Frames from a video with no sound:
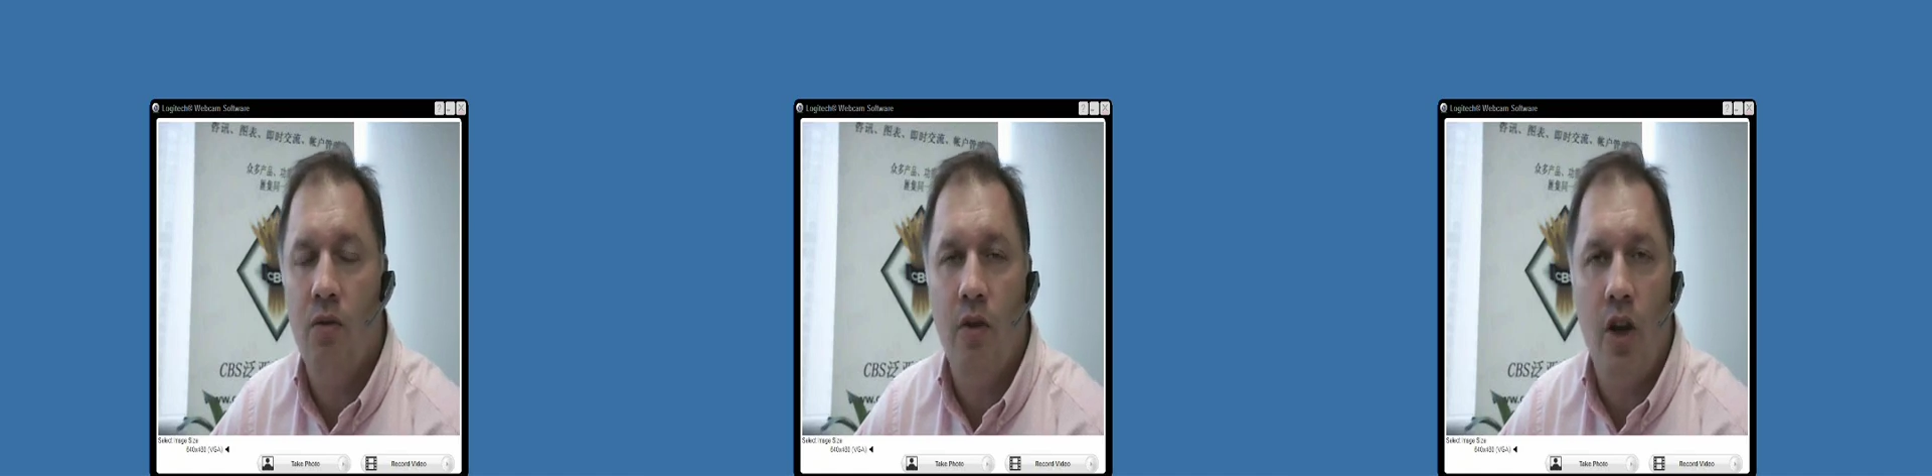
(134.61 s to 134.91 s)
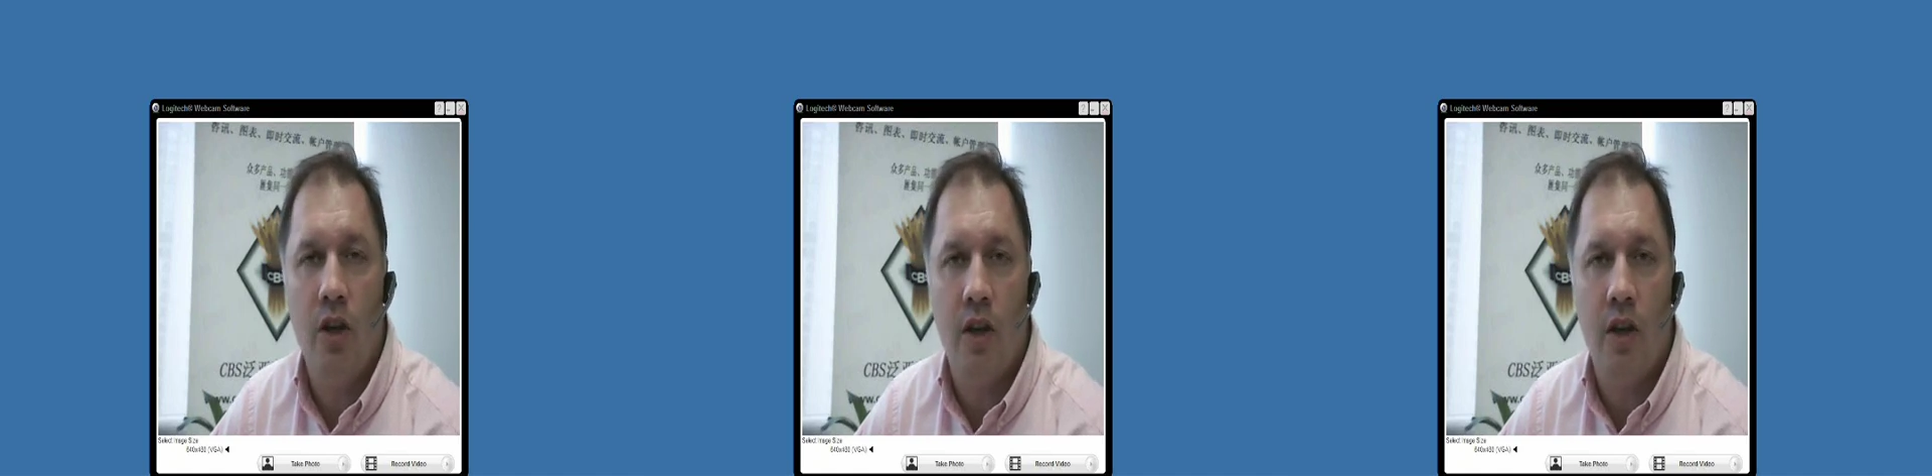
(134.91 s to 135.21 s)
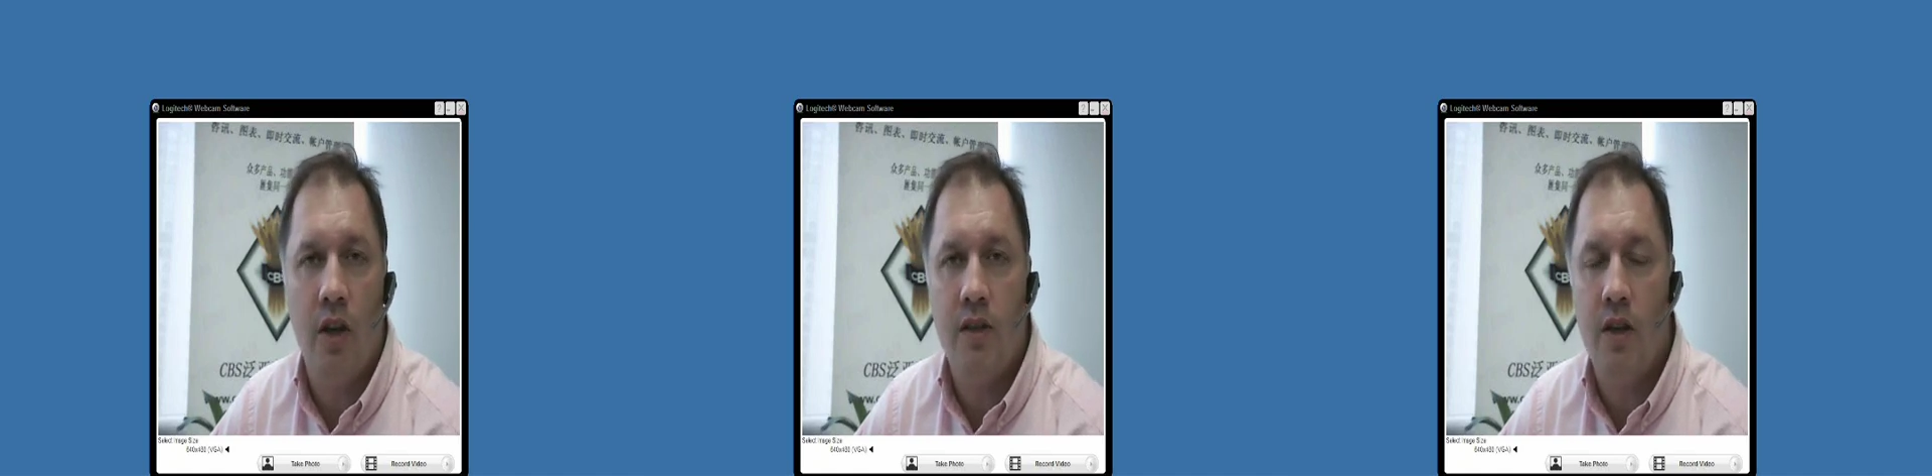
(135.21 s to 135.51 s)
refiner
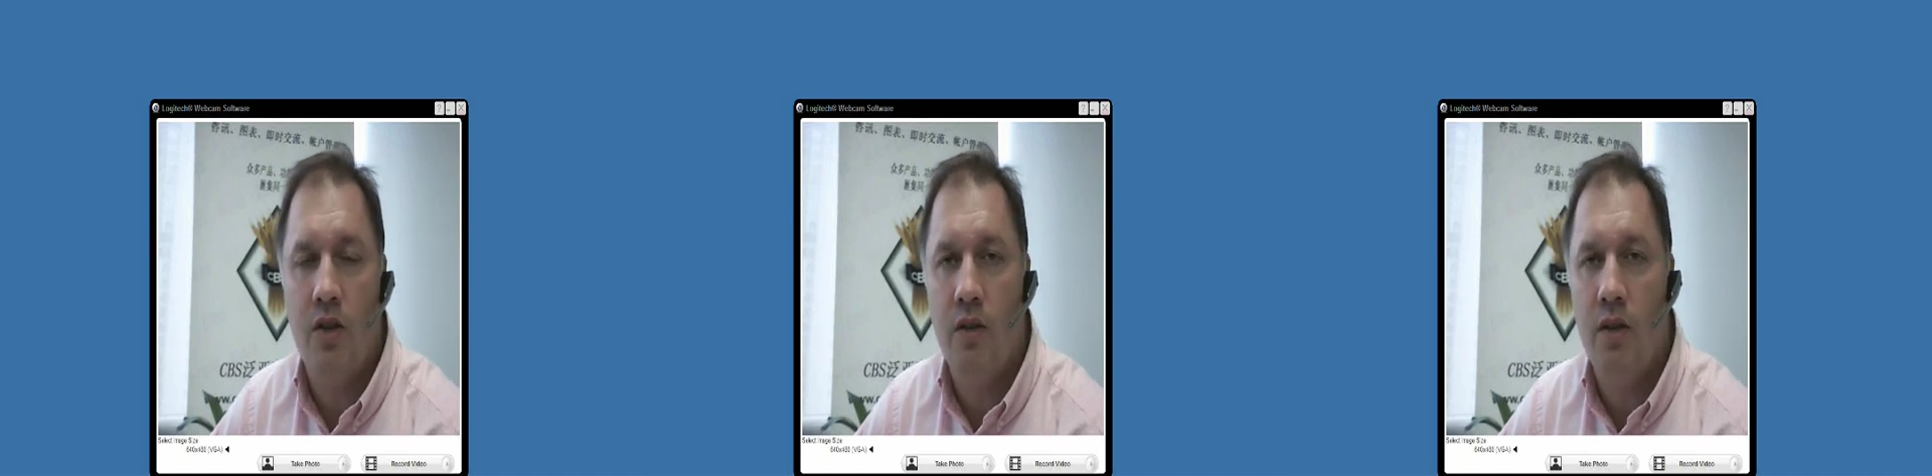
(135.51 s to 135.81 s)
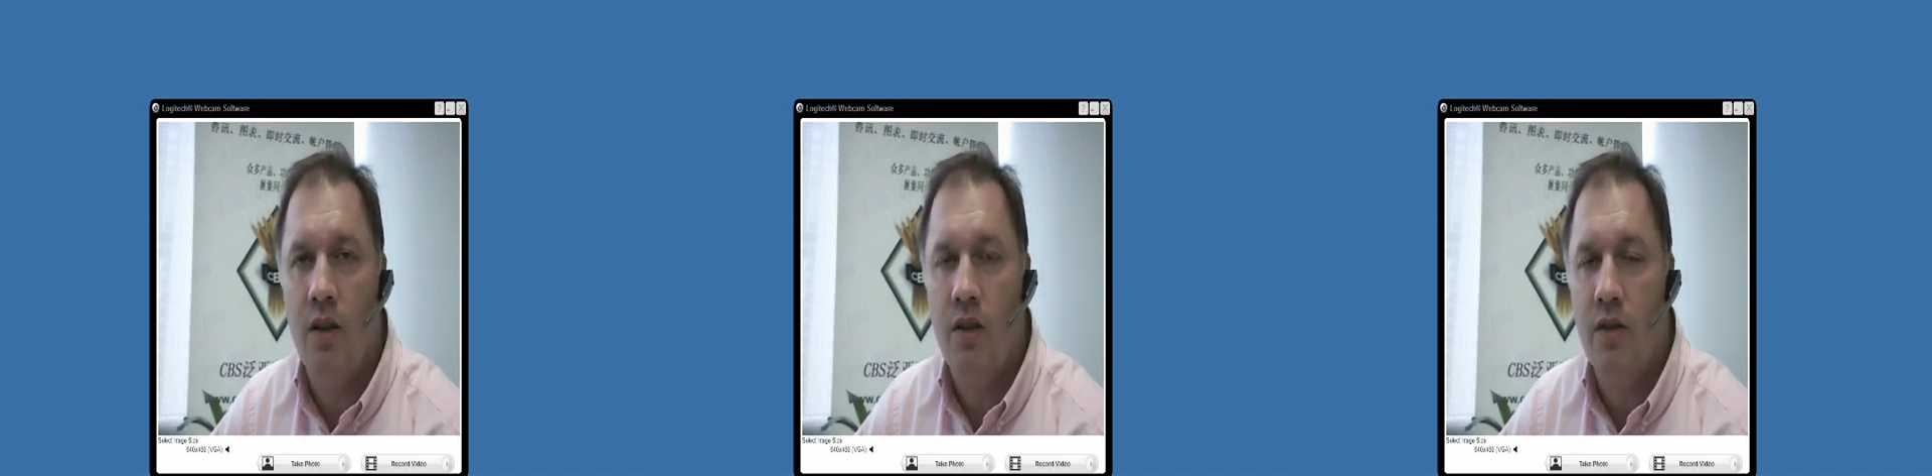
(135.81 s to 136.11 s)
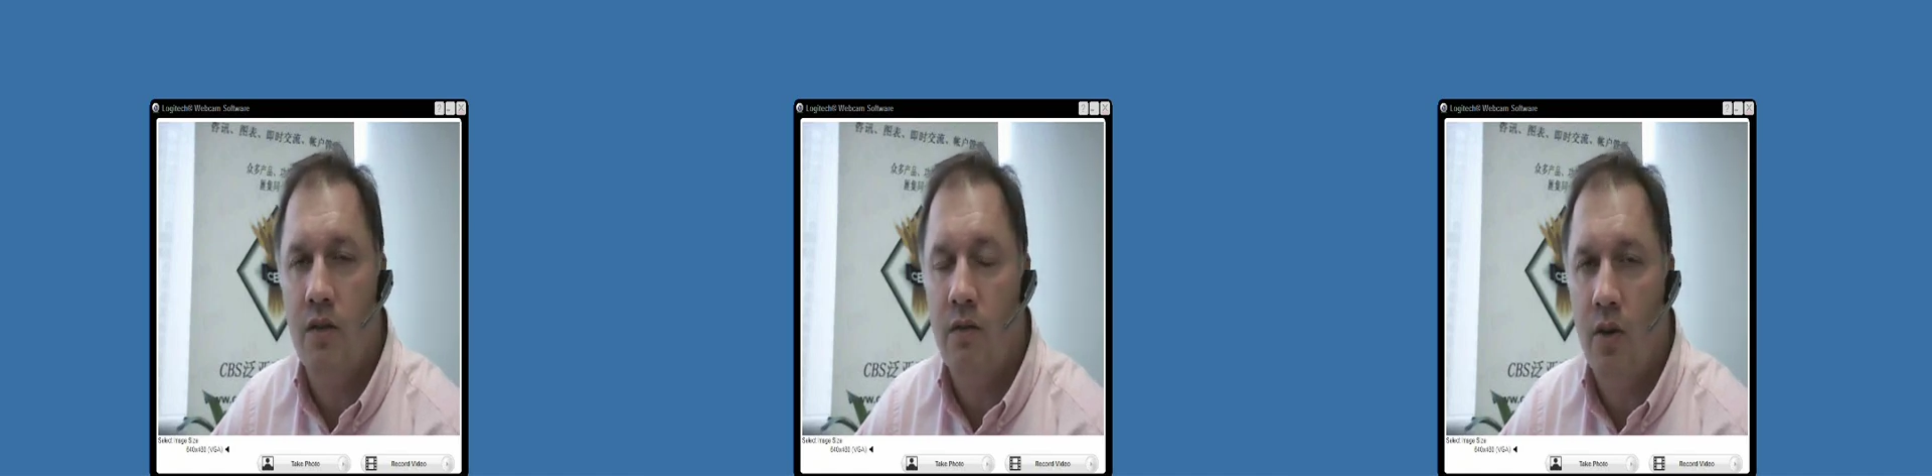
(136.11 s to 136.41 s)
utilization, and
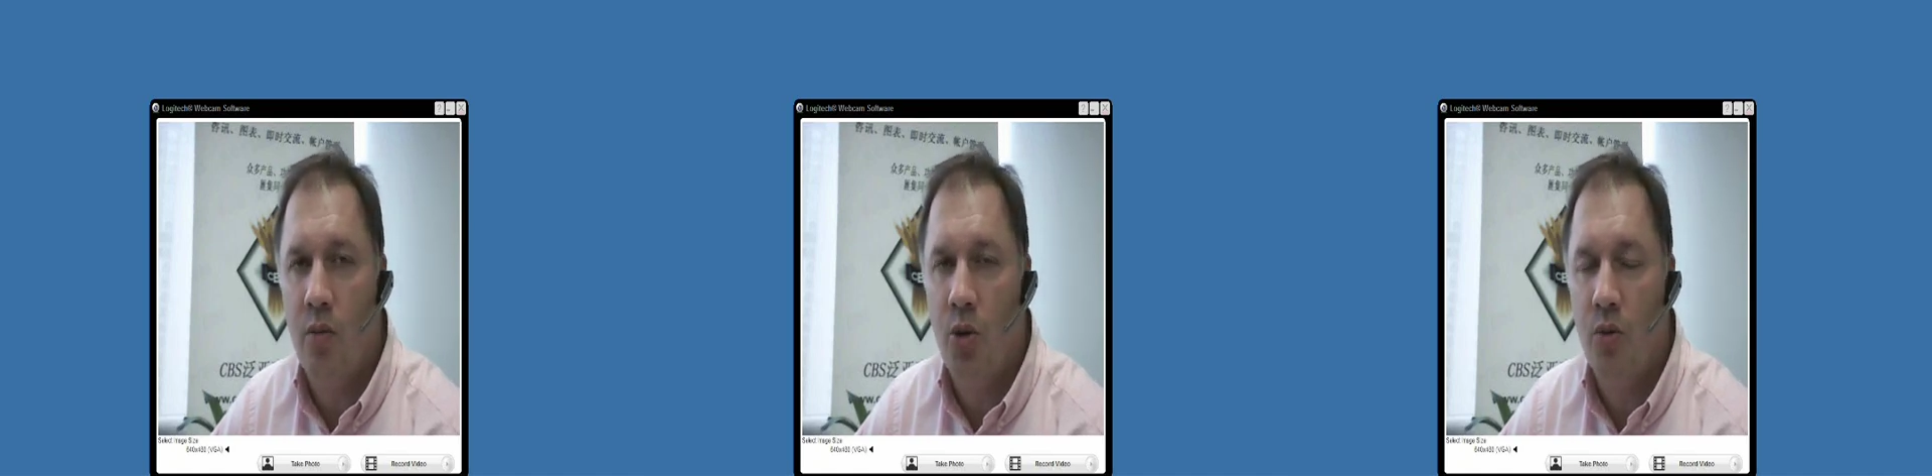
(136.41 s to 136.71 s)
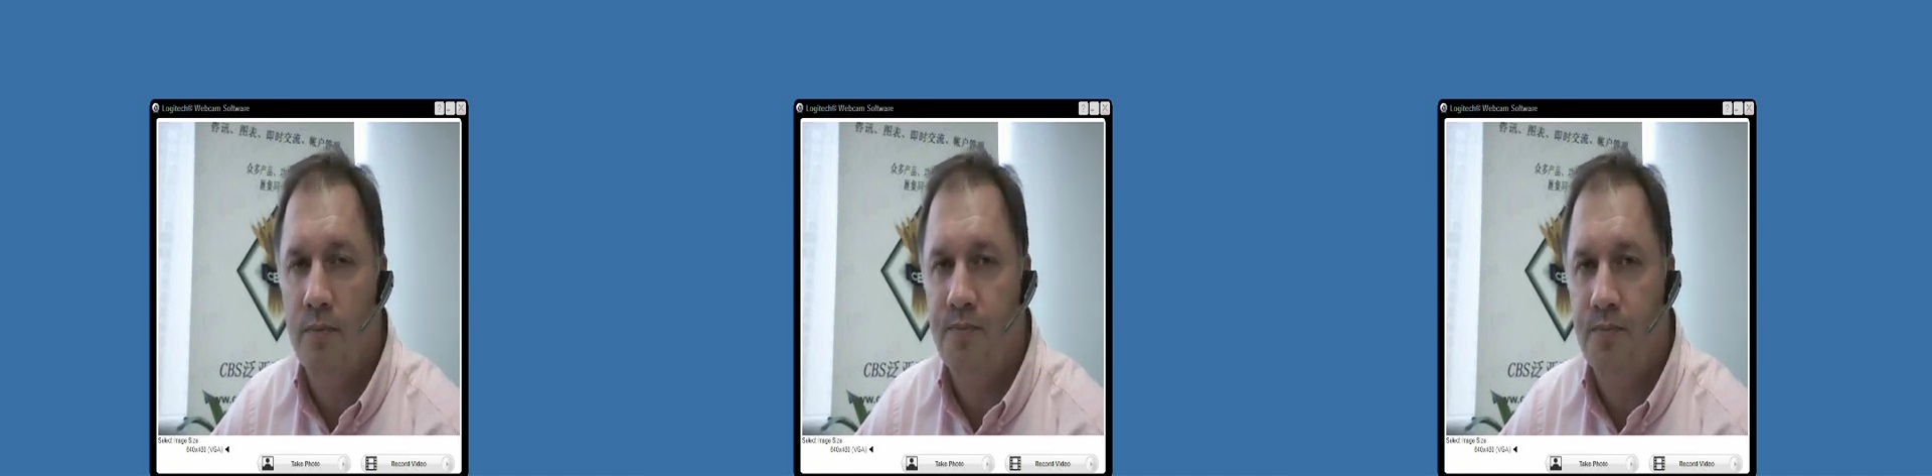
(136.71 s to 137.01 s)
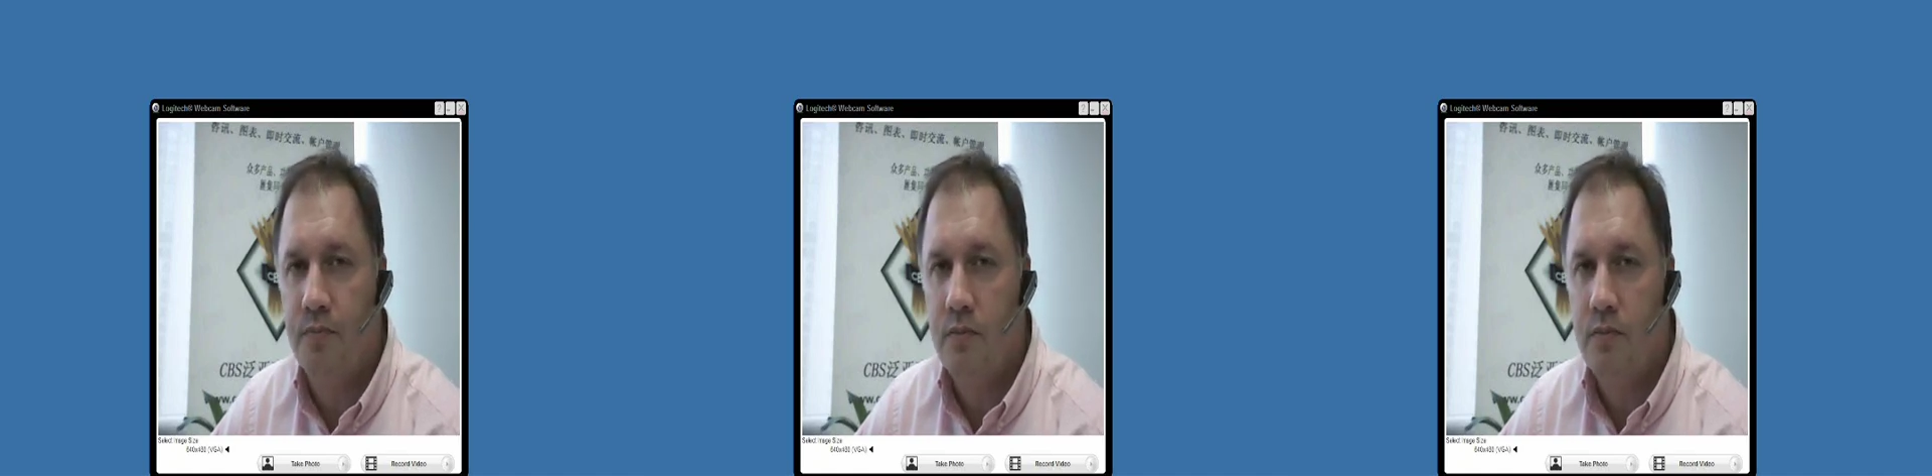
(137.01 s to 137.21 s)
those things are very important.